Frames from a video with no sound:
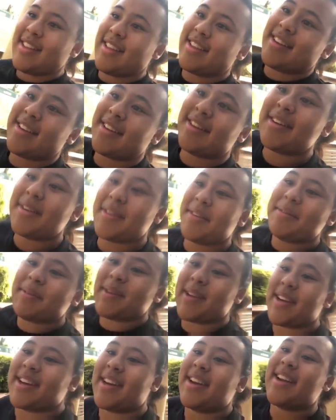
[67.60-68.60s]
Yeah,
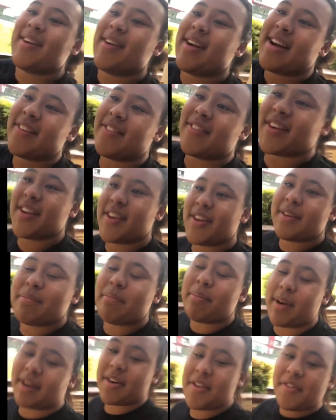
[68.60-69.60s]
we're gonna go have a
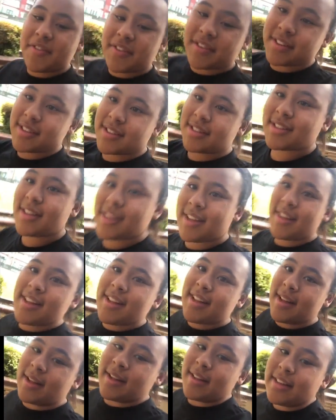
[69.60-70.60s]
good breakfast.
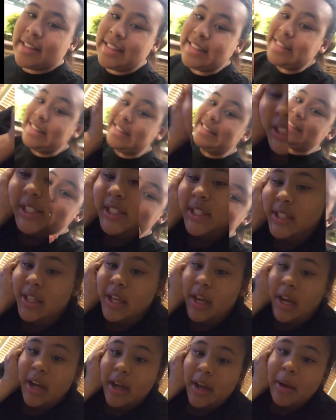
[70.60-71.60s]

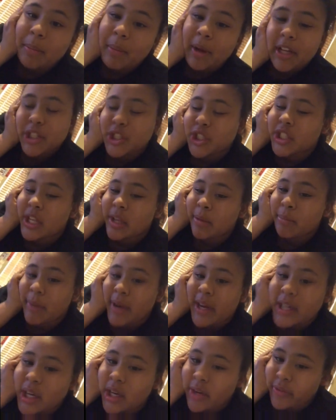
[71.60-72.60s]
Guys, I just came
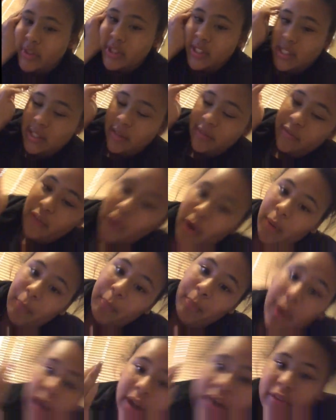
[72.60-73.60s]
back obviously
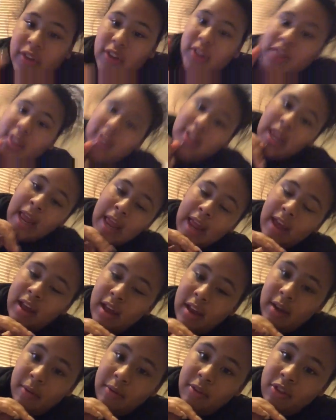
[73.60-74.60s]
from breakfast
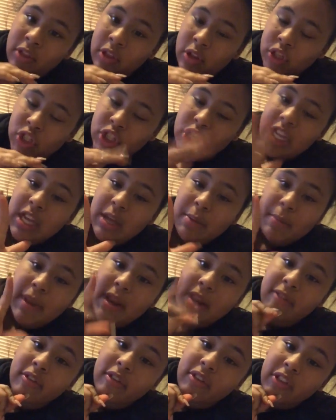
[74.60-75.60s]
and the gym
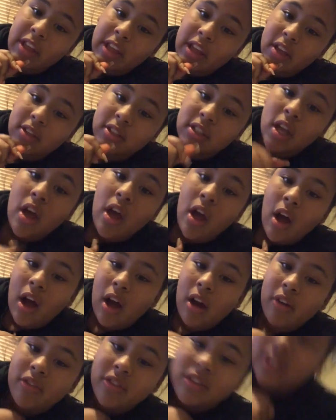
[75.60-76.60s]
and everything else.
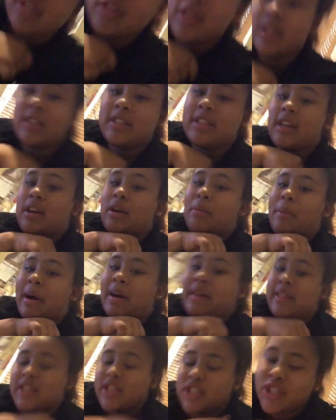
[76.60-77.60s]
Obviously, you can tell
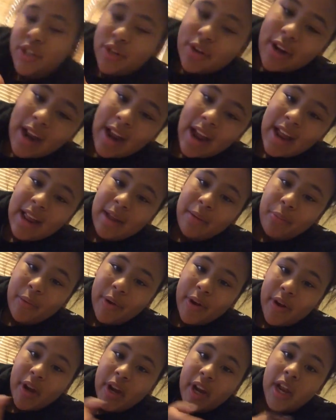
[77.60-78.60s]
by the shirt I am
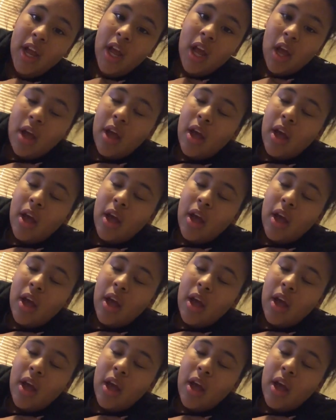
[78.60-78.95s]
wearing.